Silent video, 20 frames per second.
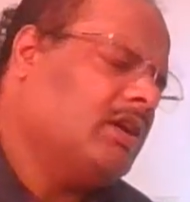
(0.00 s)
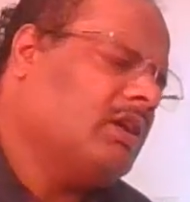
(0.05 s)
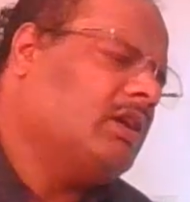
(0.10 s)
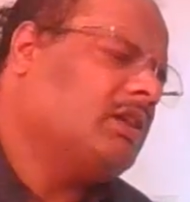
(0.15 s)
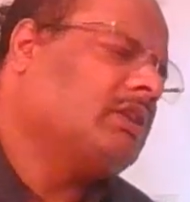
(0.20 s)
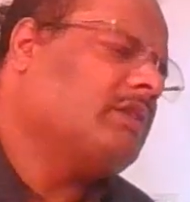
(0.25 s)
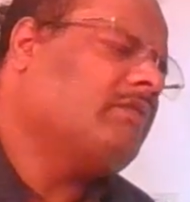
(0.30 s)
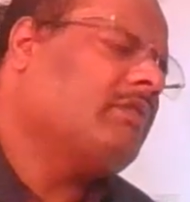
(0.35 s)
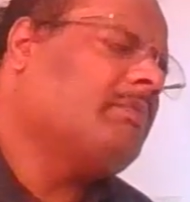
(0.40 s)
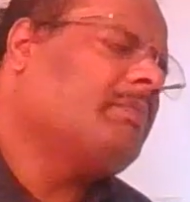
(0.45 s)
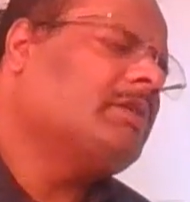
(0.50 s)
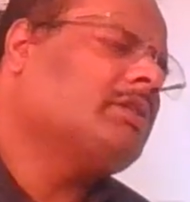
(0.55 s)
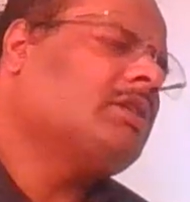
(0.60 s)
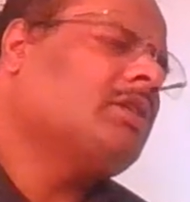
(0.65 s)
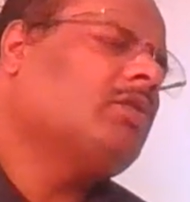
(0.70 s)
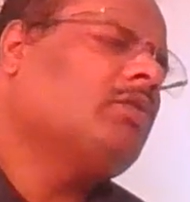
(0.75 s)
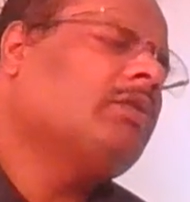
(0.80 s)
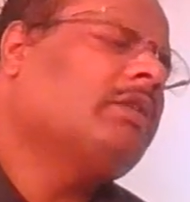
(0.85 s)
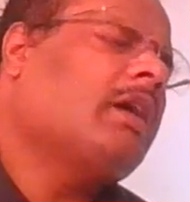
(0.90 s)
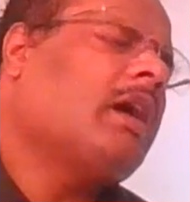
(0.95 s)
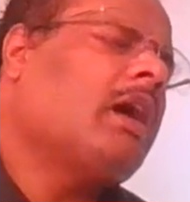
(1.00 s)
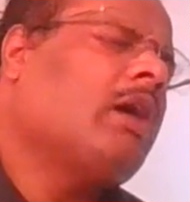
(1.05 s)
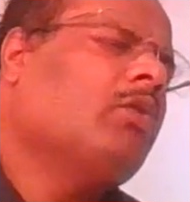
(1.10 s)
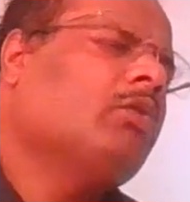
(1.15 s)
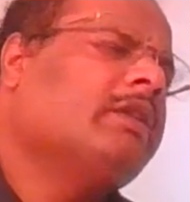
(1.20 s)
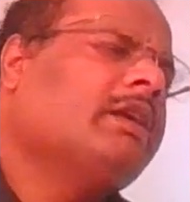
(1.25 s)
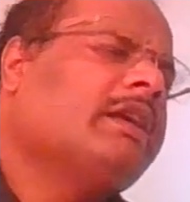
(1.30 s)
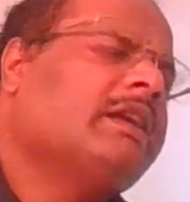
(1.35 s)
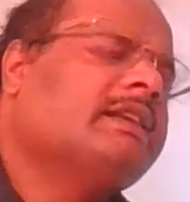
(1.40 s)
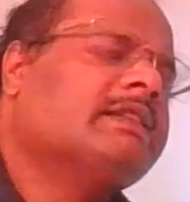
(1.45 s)
So one person told that how
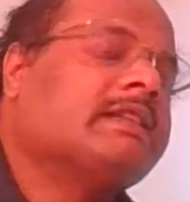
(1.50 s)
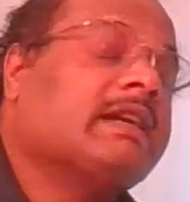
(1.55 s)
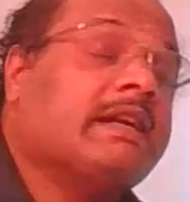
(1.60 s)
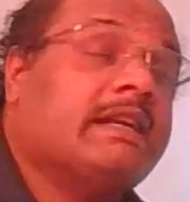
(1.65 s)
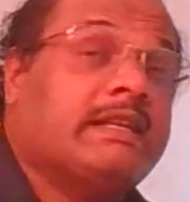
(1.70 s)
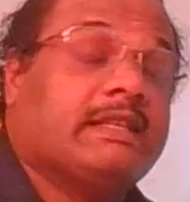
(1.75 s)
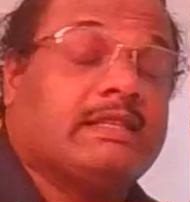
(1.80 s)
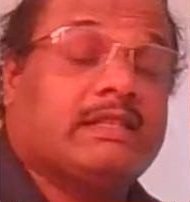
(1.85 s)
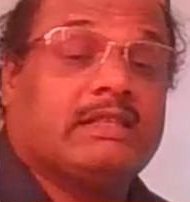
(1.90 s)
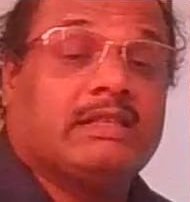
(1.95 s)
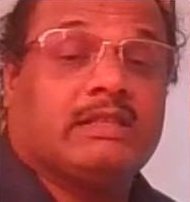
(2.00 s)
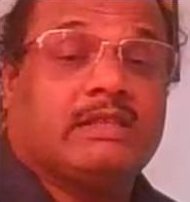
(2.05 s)
they decides,